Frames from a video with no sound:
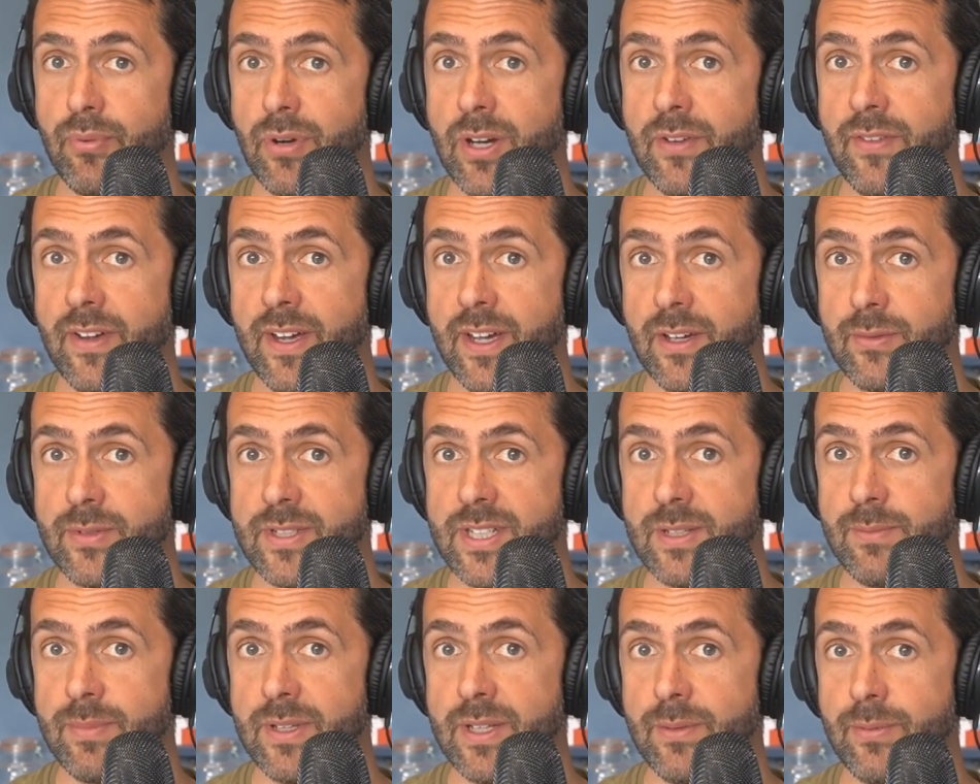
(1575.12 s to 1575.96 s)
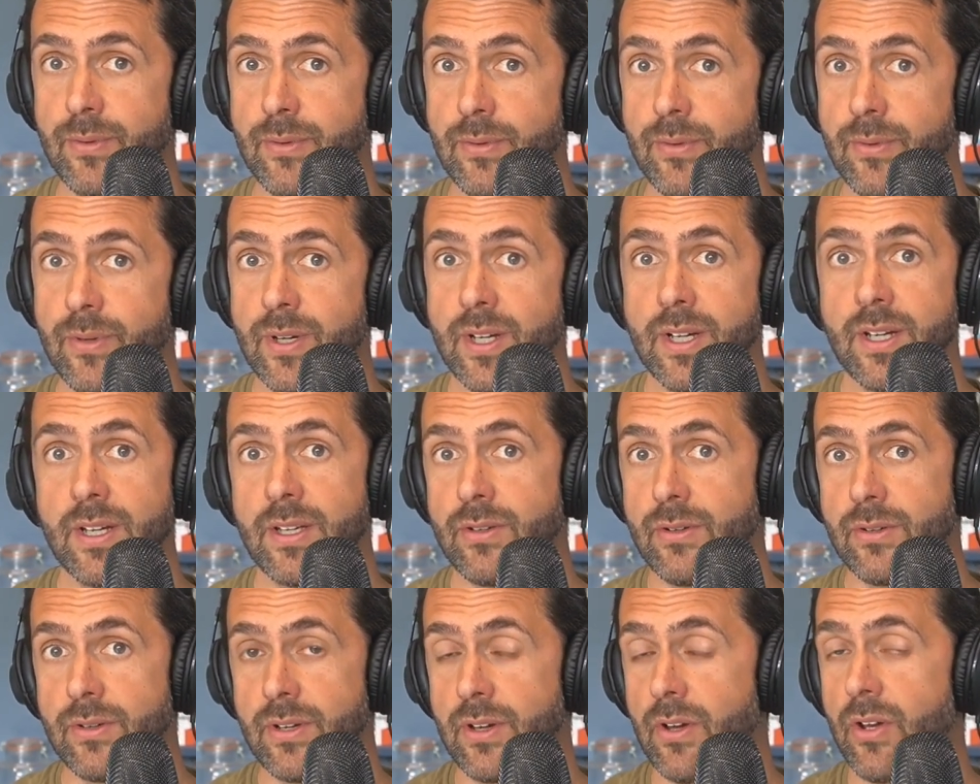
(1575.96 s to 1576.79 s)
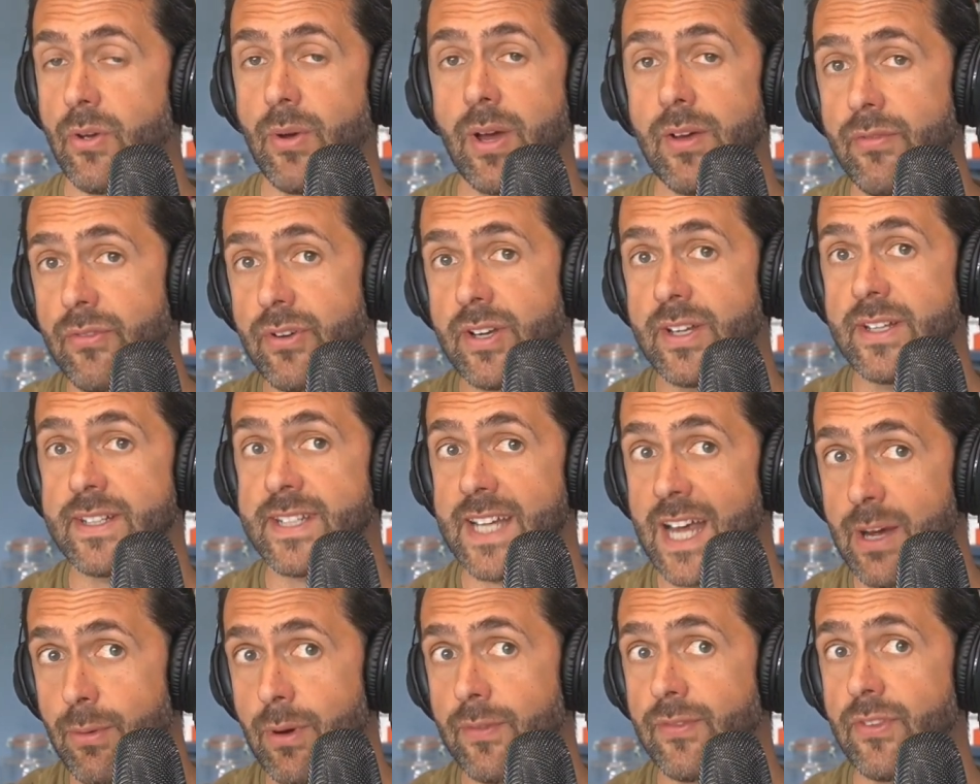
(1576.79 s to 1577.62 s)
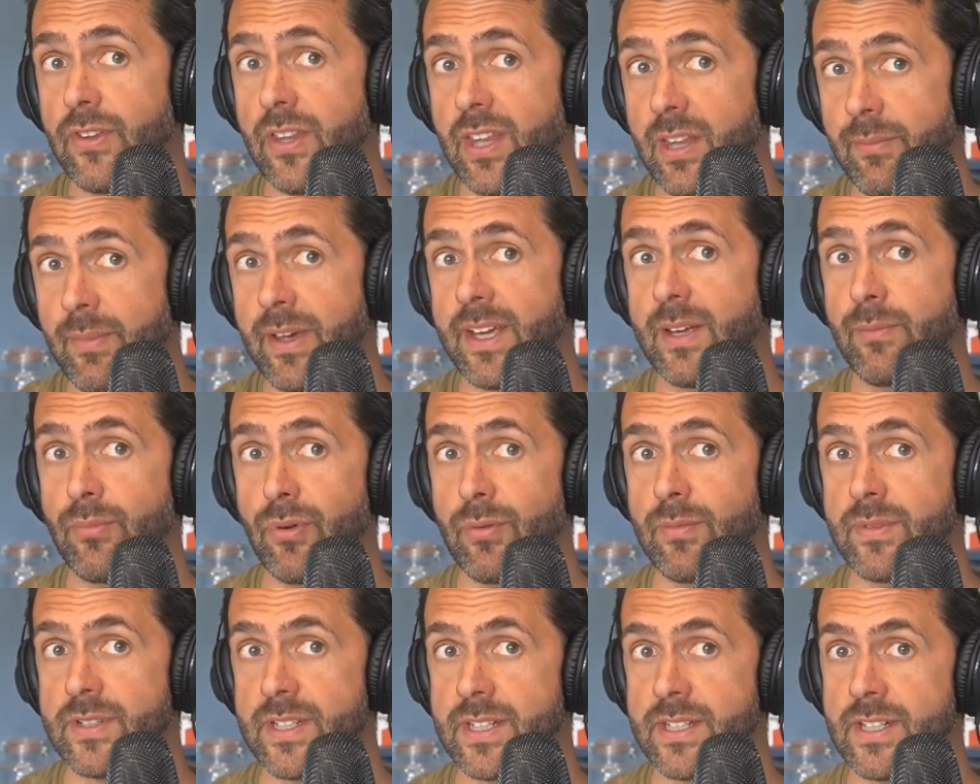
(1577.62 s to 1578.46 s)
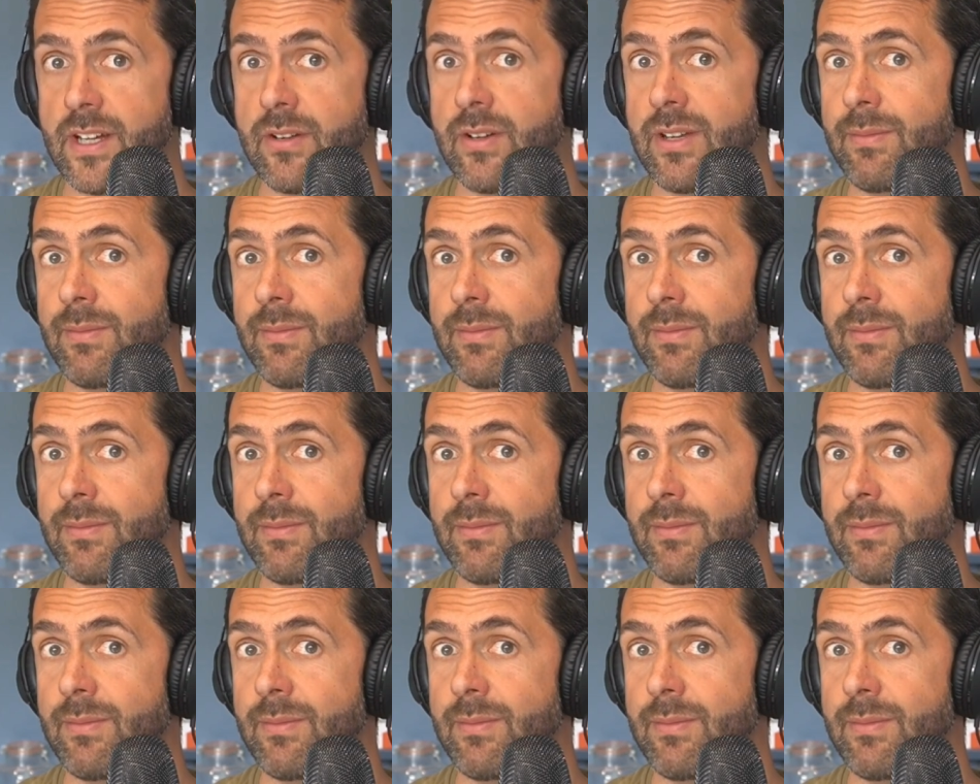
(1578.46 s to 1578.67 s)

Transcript: private equity people, whoever it is? How often are they making promises?